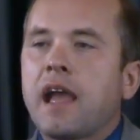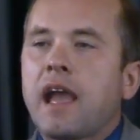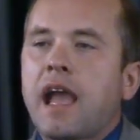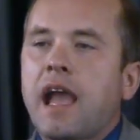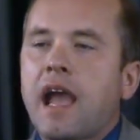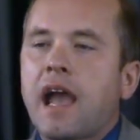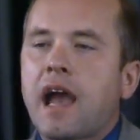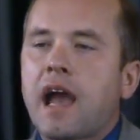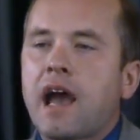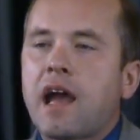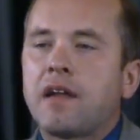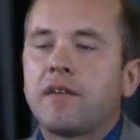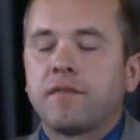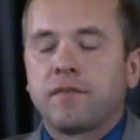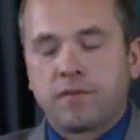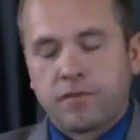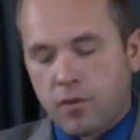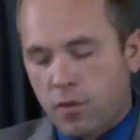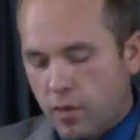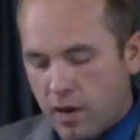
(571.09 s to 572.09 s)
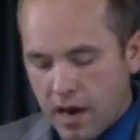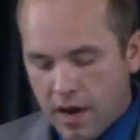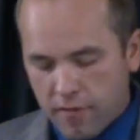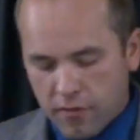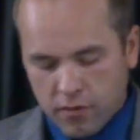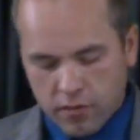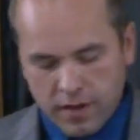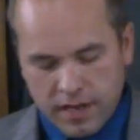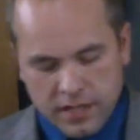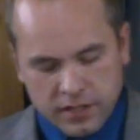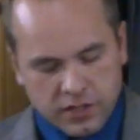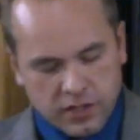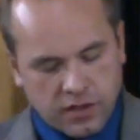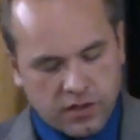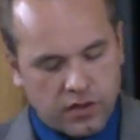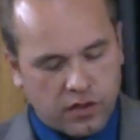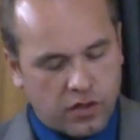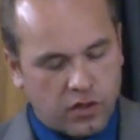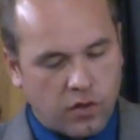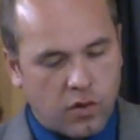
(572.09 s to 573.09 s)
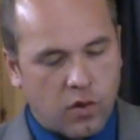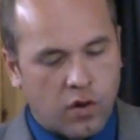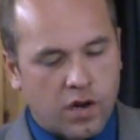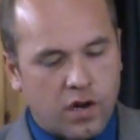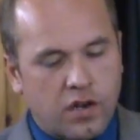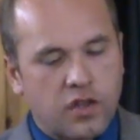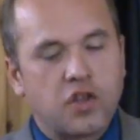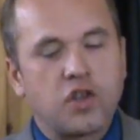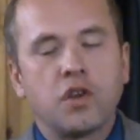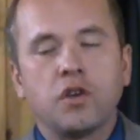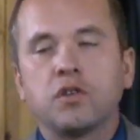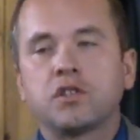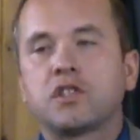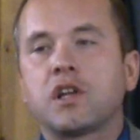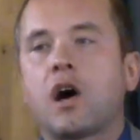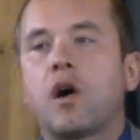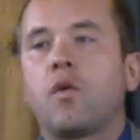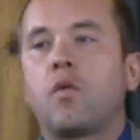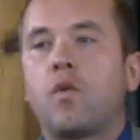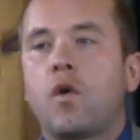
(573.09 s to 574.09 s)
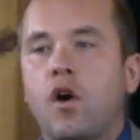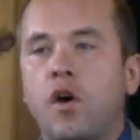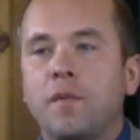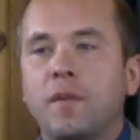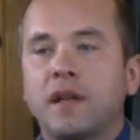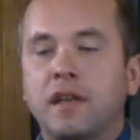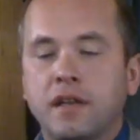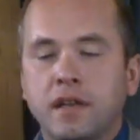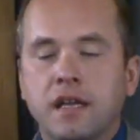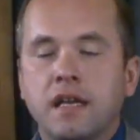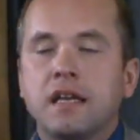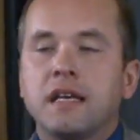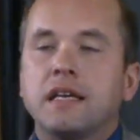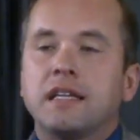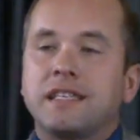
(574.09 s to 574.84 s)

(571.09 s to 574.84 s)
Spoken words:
And for whatever reason, the Lord used a woman